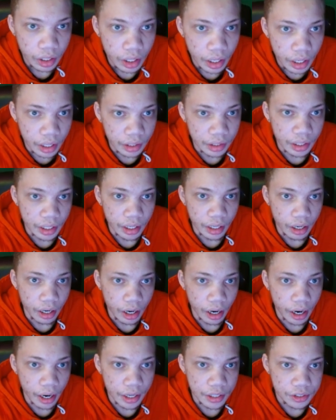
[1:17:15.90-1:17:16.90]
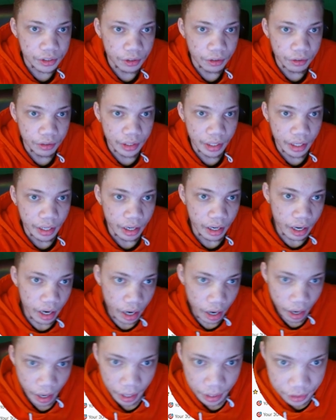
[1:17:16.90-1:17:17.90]
Yeah. All right. So yeah.
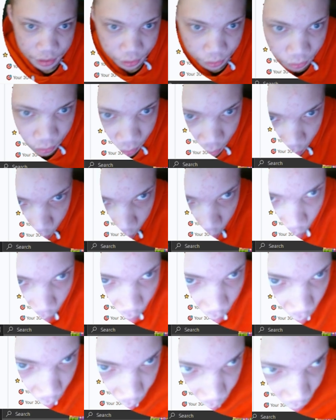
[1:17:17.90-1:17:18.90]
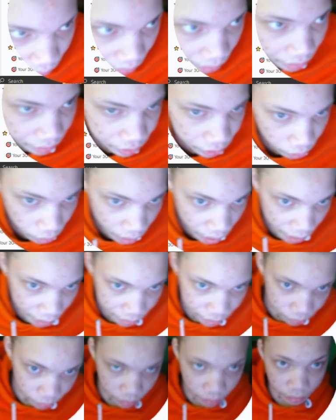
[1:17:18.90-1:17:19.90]
All right. So yeah. So all right.
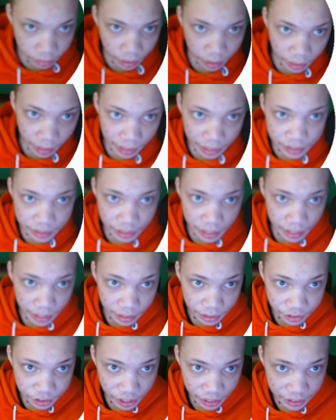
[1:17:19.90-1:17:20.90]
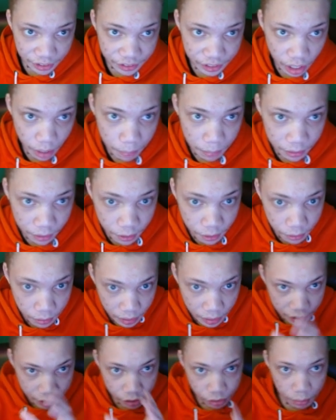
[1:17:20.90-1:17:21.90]
So look, like I said, check this out below,
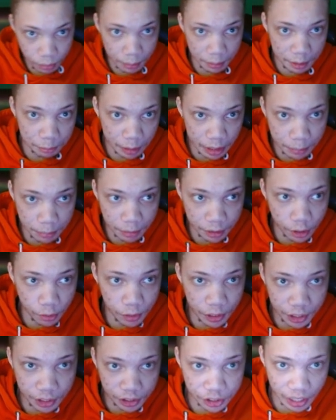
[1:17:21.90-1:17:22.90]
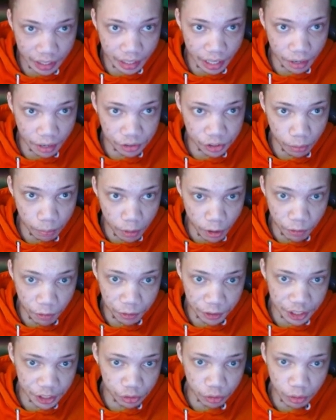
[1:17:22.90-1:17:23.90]
and this will be below where you can check it out. So both of
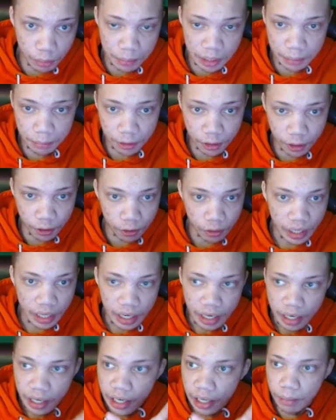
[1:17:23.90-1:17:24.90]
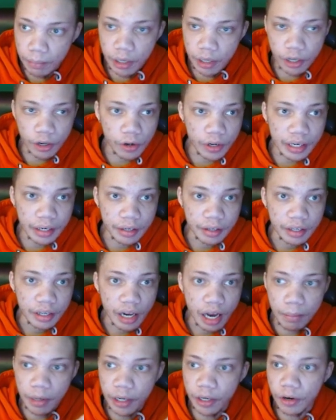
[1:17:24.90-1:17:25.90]
these will be below, and I'm gonna go
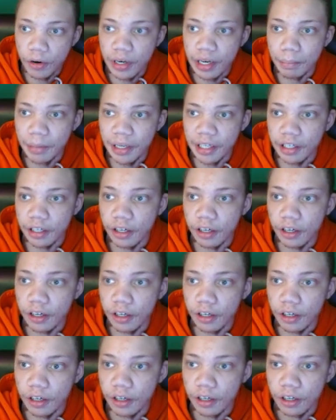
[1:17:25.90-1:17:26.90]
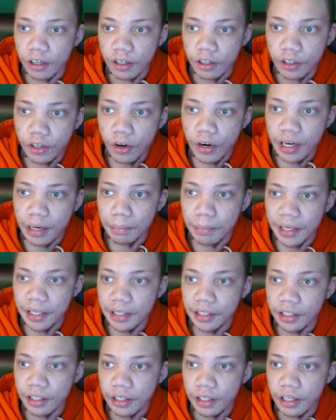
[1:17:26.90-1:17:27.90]
ahead and make
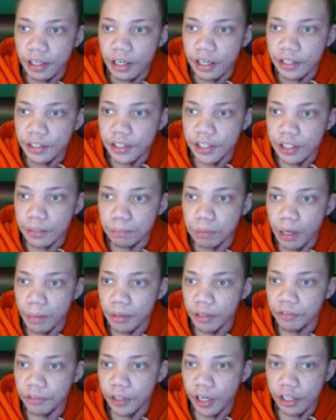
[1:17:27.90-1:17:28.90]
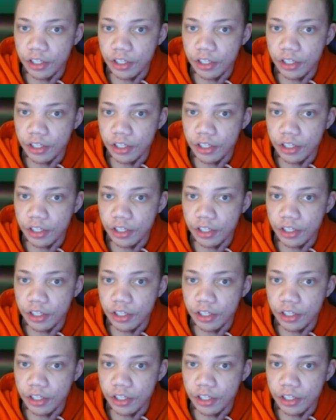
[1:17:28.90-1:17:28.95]
this public for y'all.